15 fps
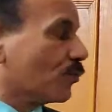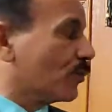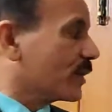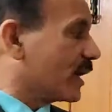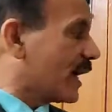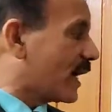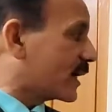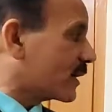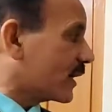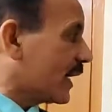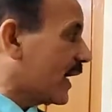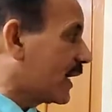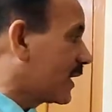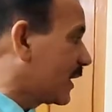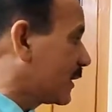we are
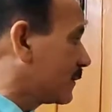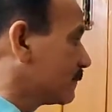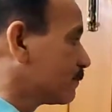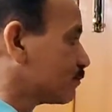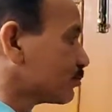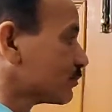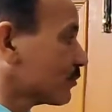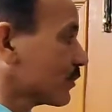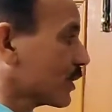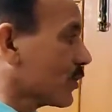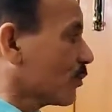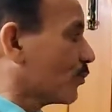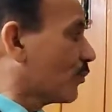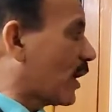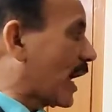adding
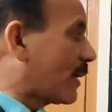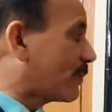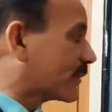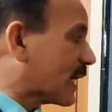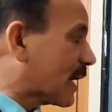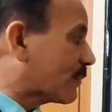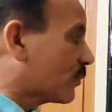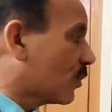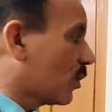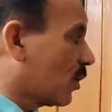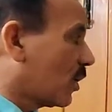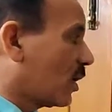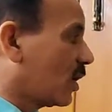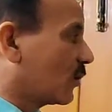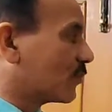5 gram
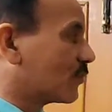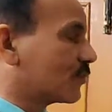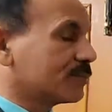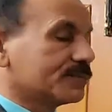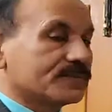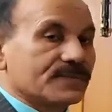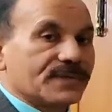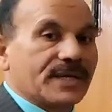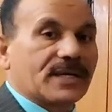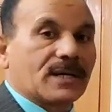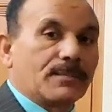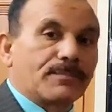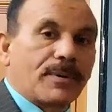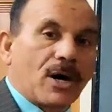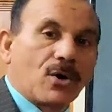of a
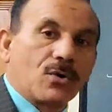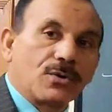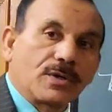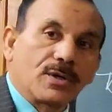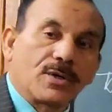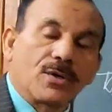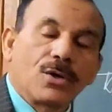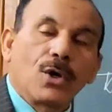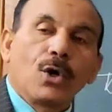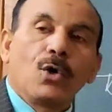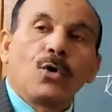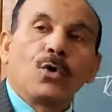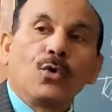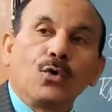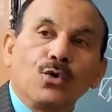compound
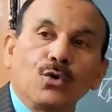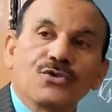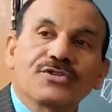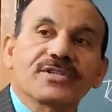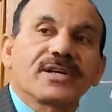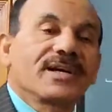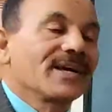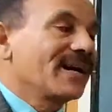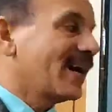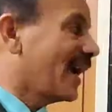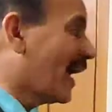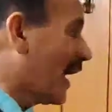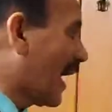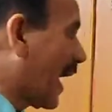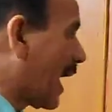whose
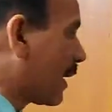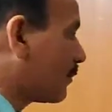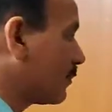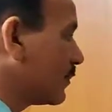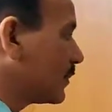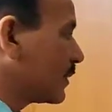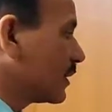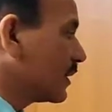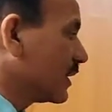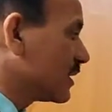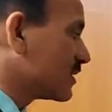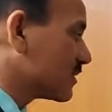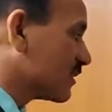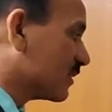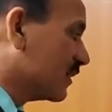M
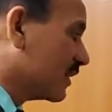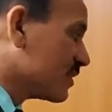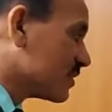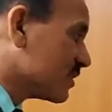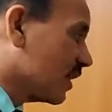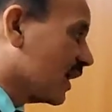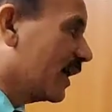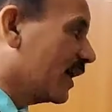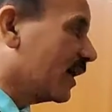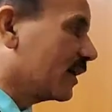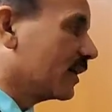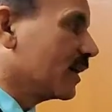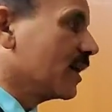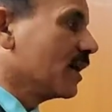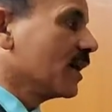is
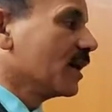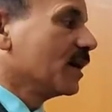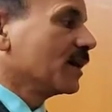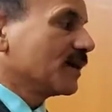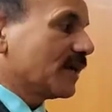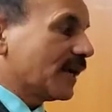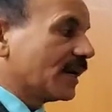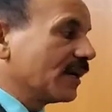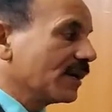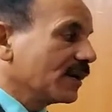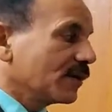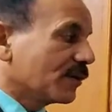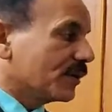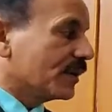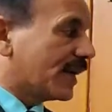desired
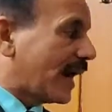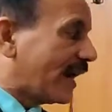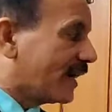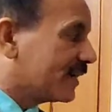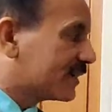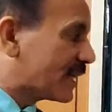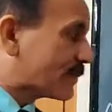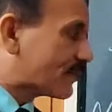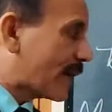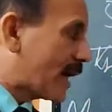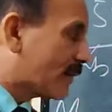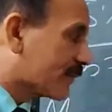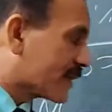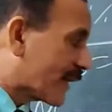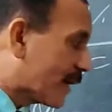in
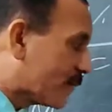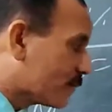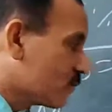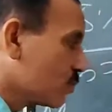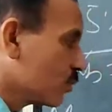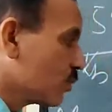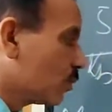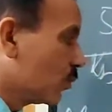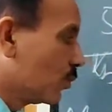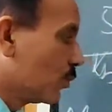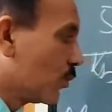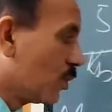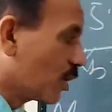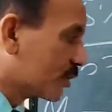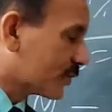95 gram
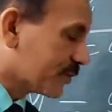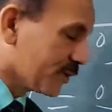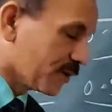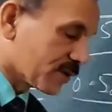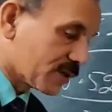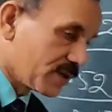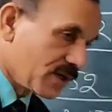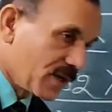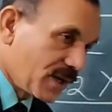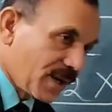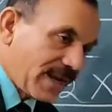water,